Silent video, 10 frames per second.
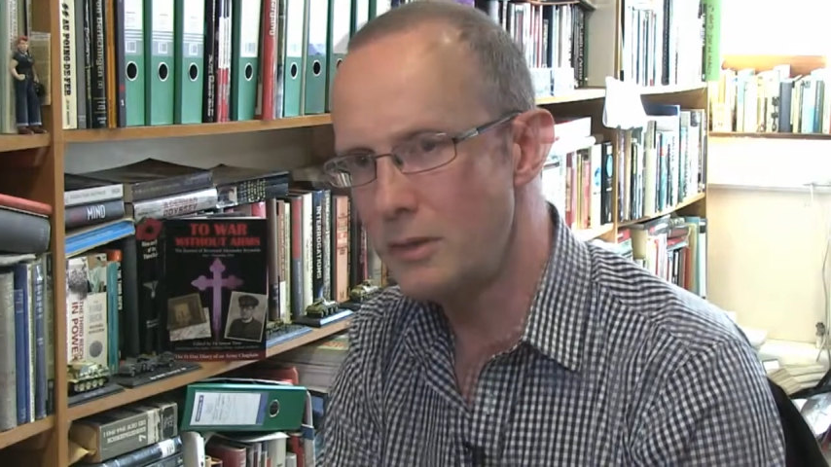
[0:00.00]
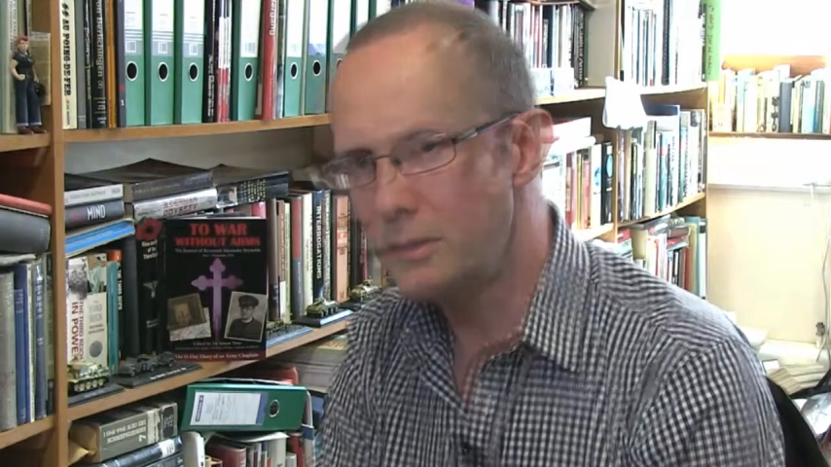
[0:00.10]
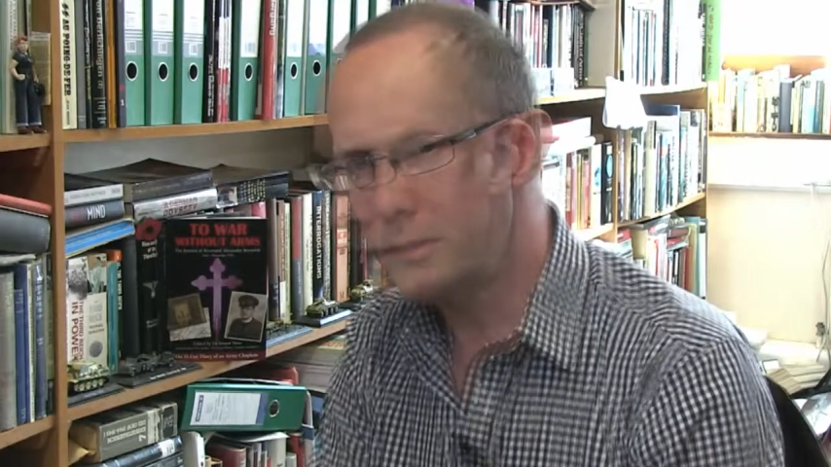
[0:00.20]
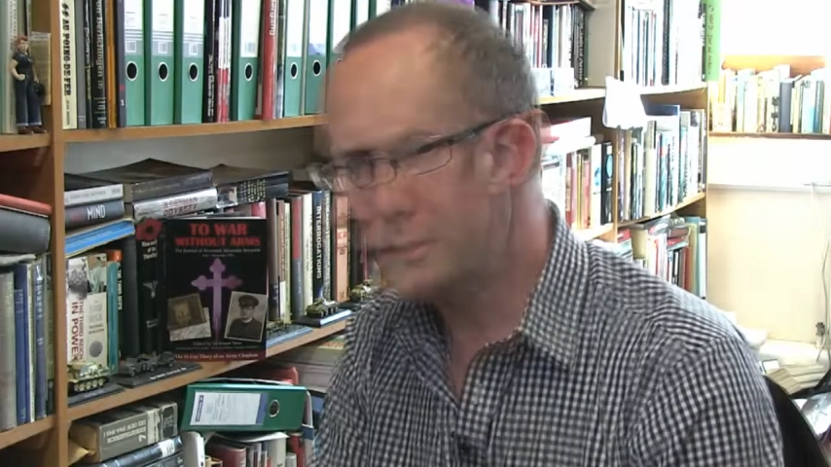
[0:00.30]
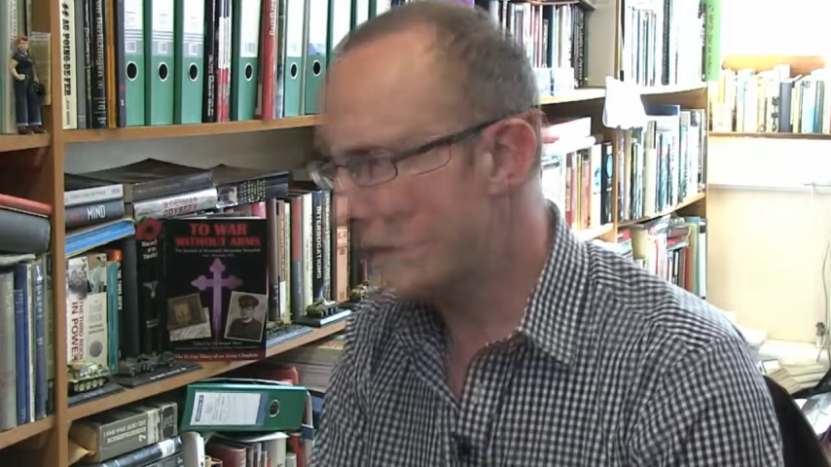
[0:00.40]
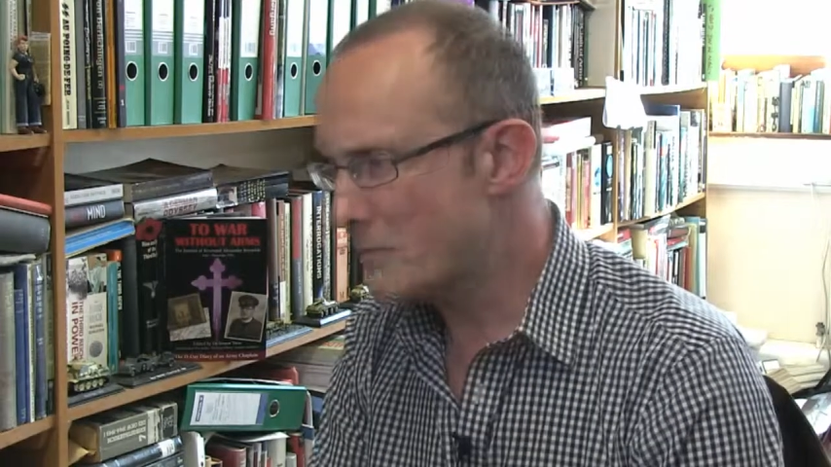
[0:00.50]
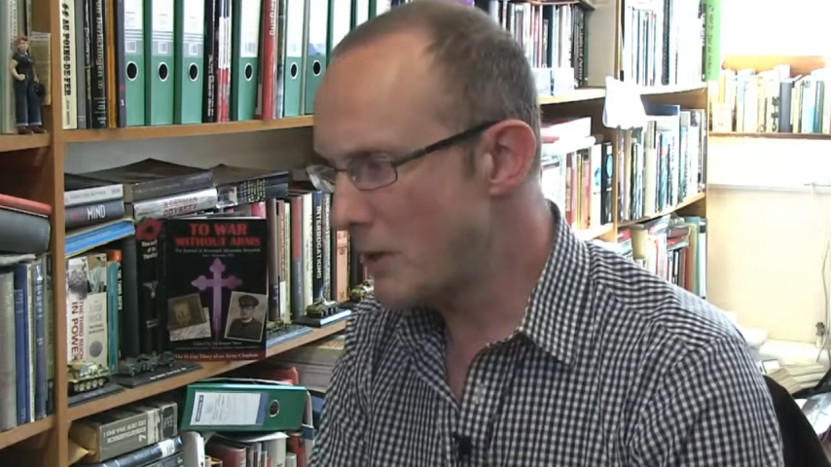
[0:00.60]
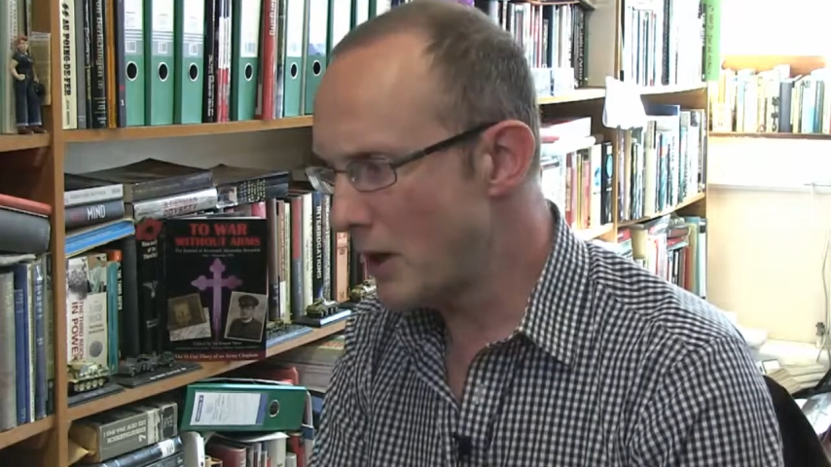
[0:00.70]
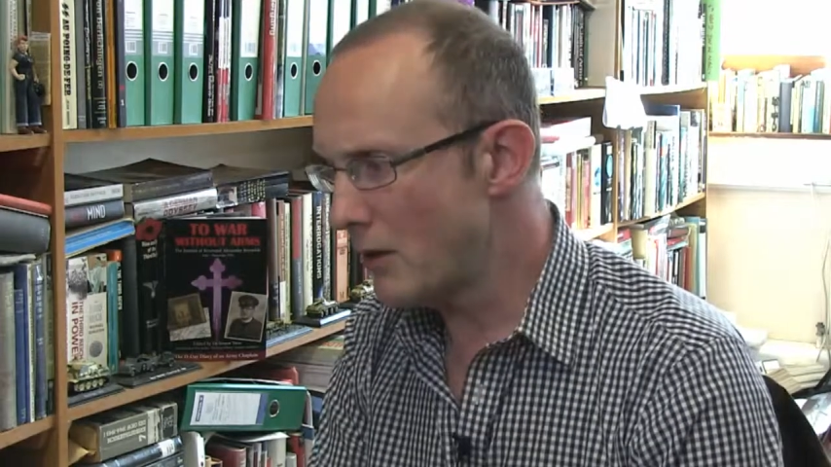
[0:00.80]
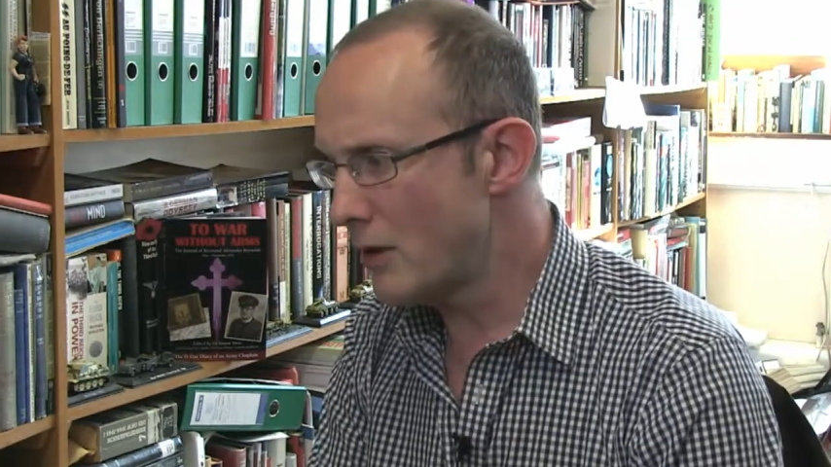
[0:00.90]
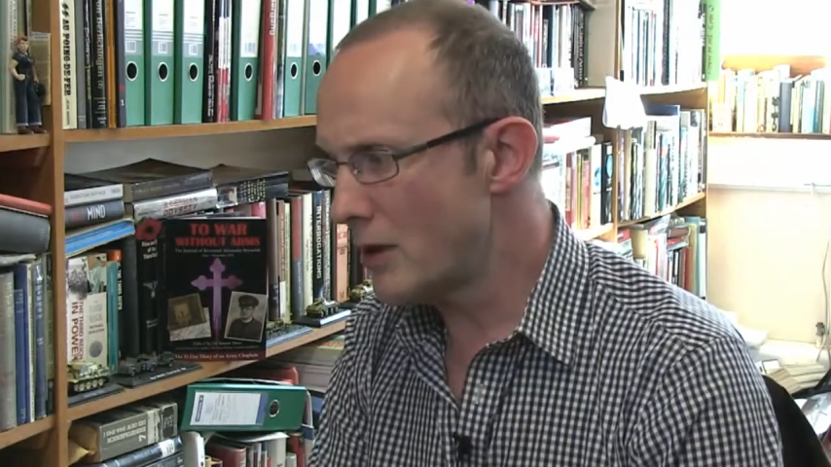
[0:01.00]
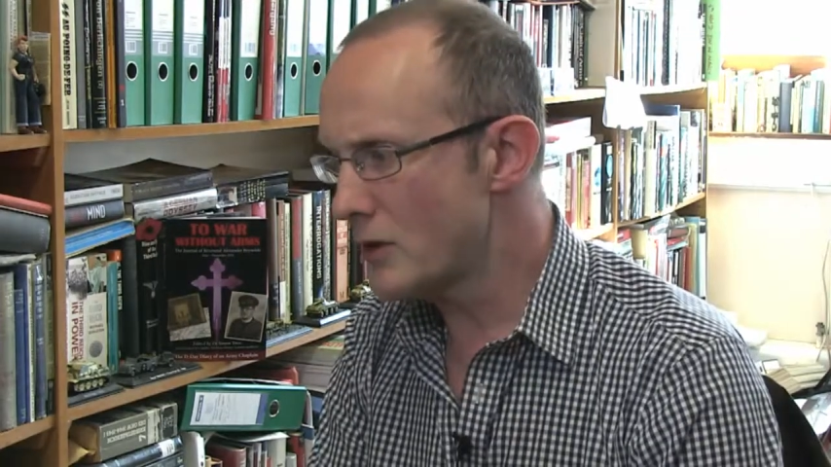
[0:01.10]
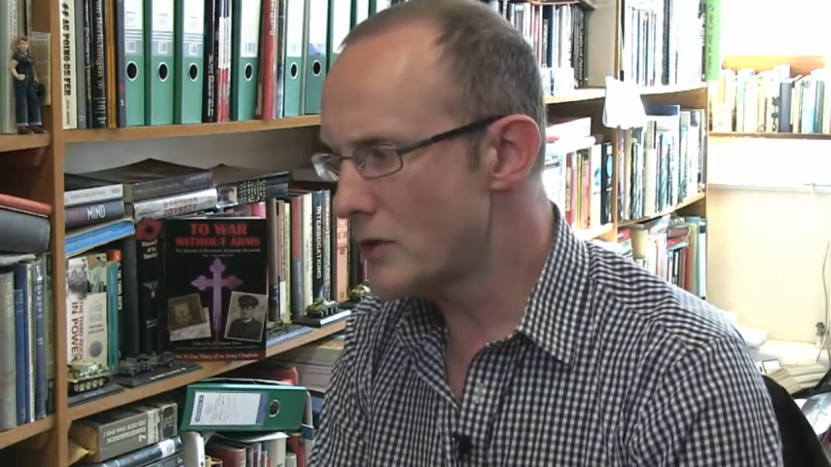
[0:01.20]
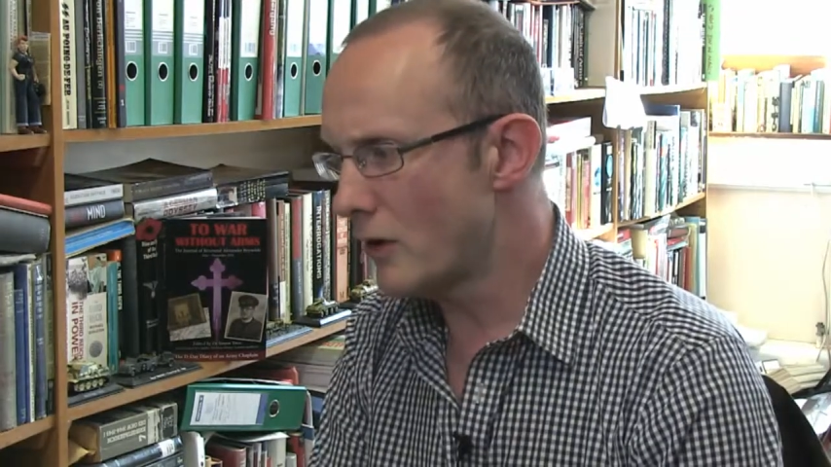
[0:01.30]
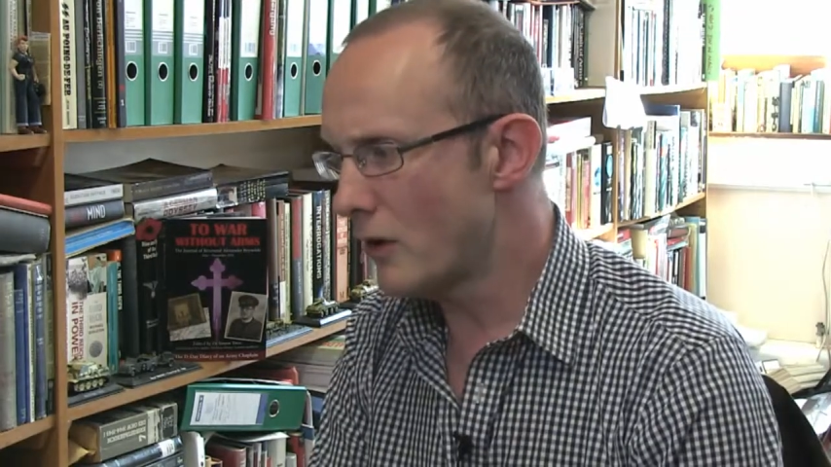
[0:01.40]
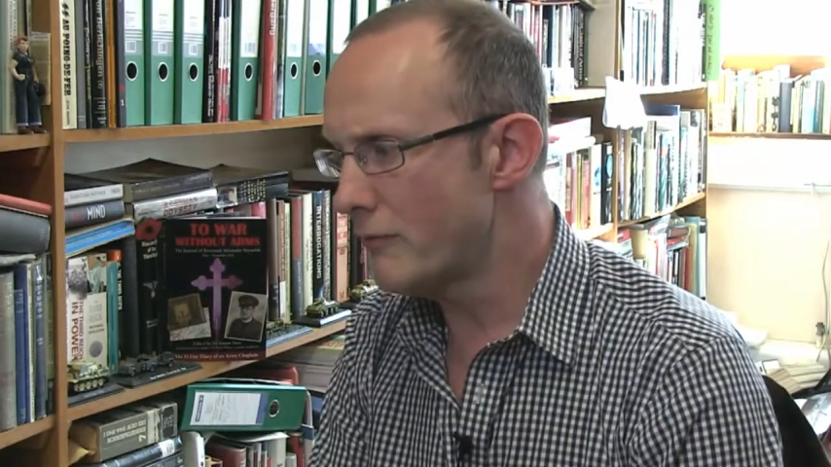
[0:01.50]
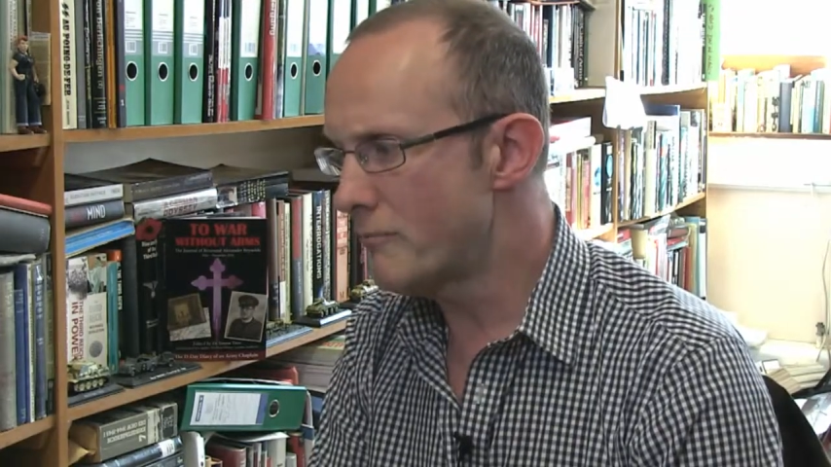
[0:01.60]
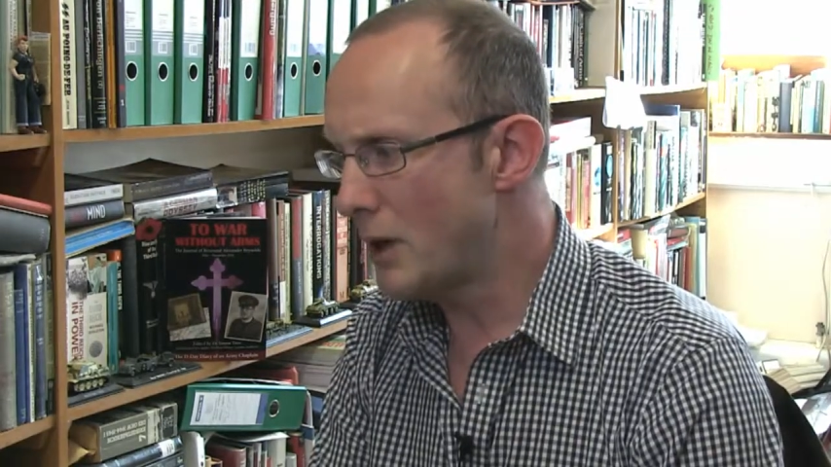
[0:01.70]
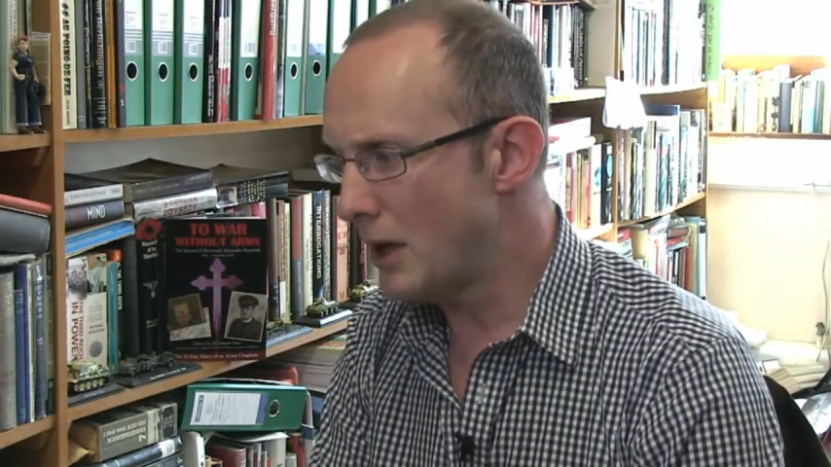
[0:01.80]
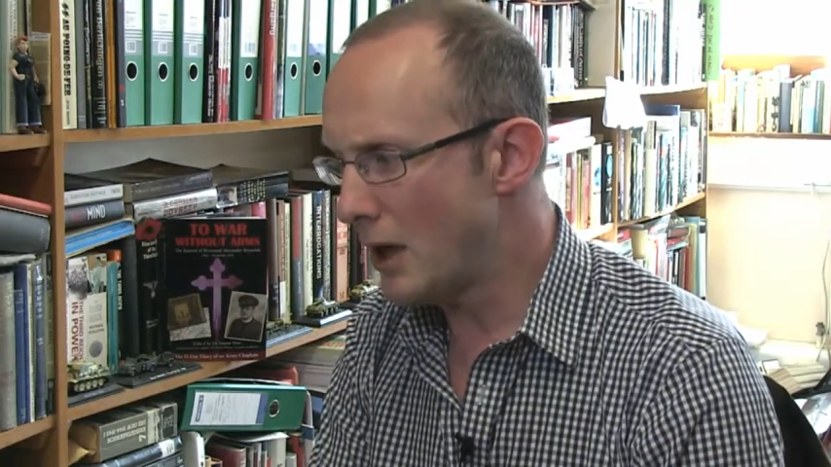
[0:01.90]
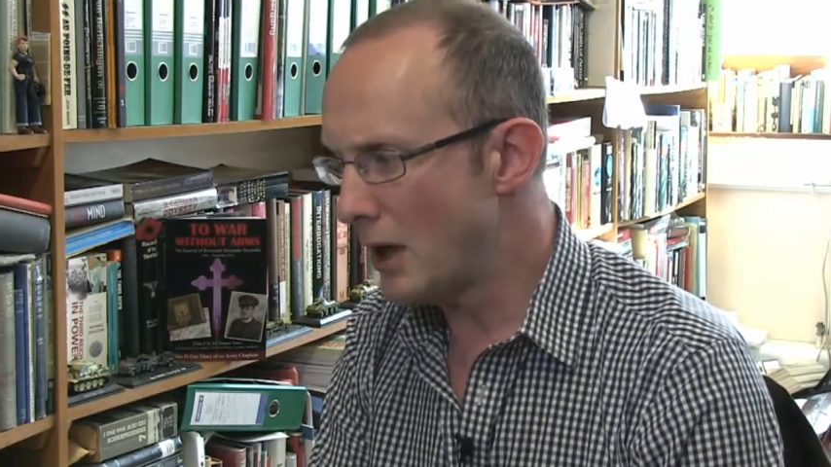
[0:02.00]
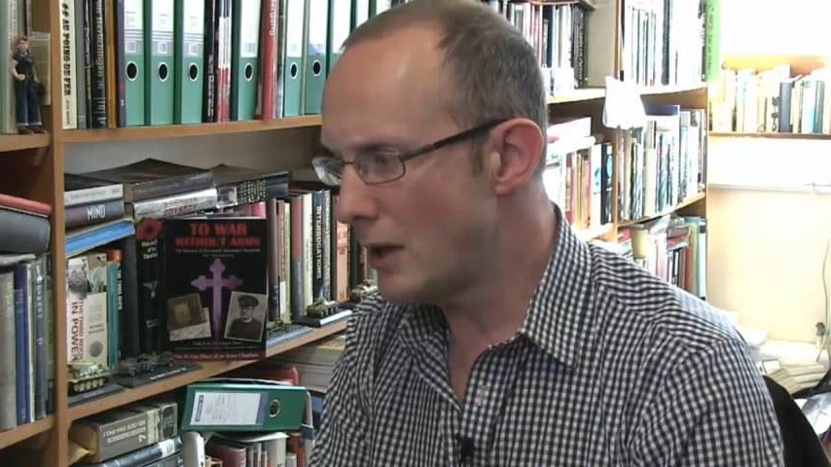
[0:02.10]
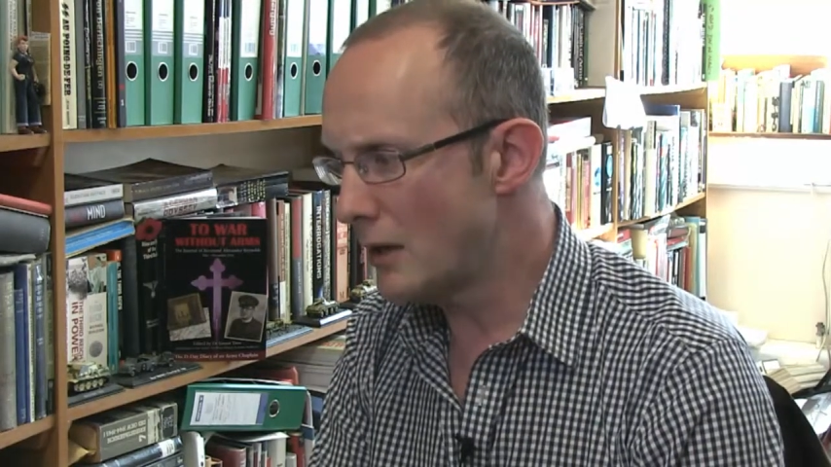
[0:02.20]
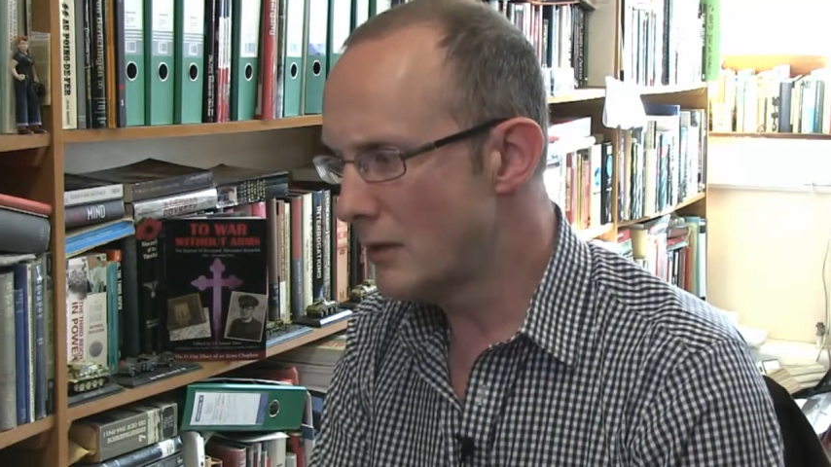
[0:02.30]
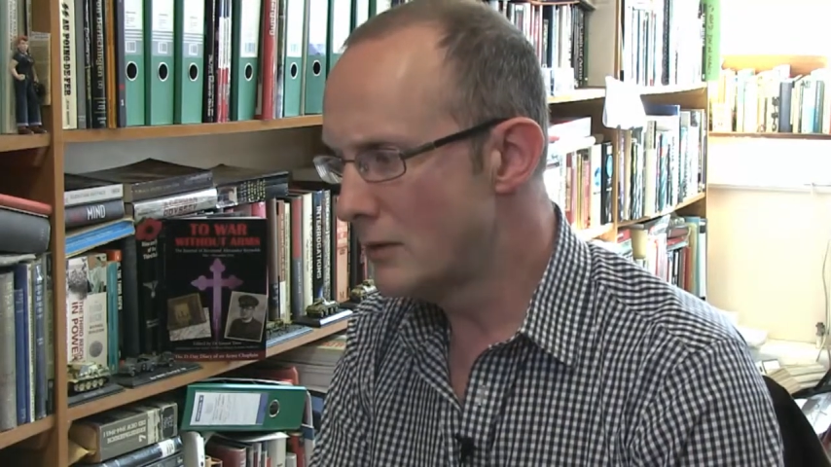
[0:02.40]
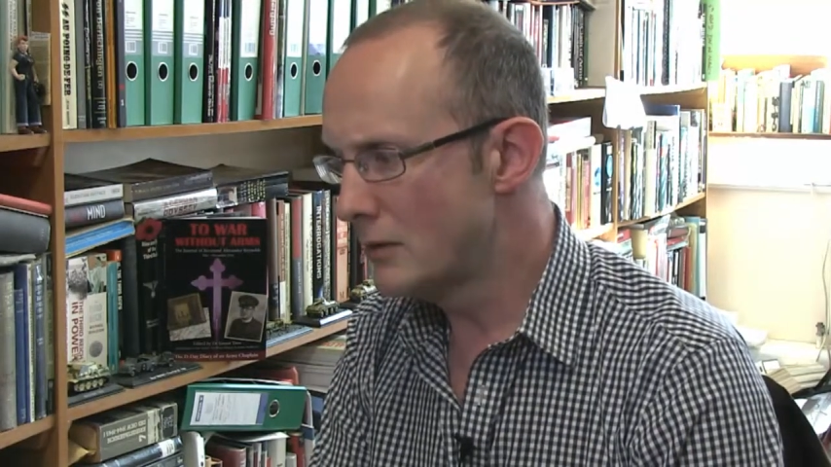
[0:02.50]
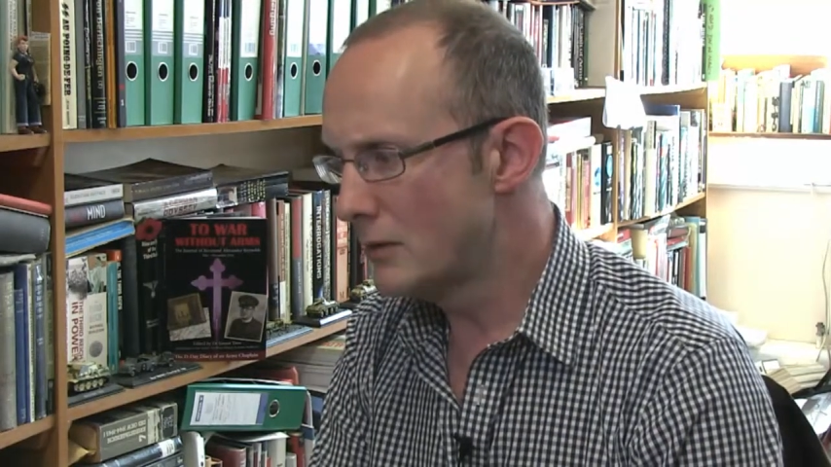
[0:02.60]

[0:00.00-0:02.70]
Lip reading: The experience of being